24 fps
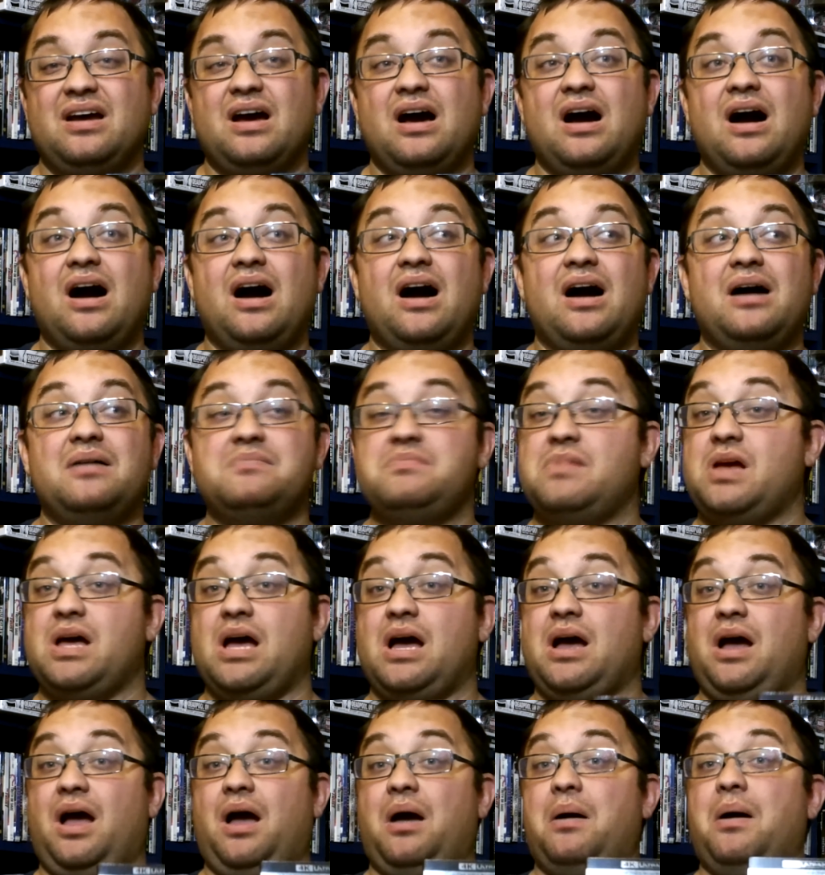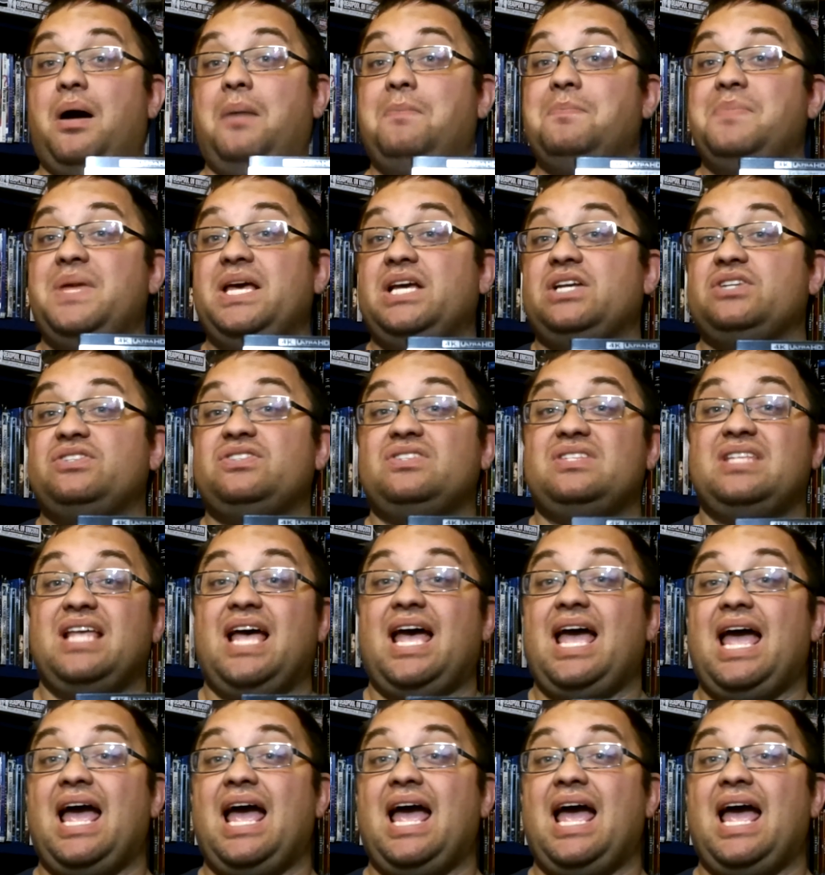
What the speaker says: a mix that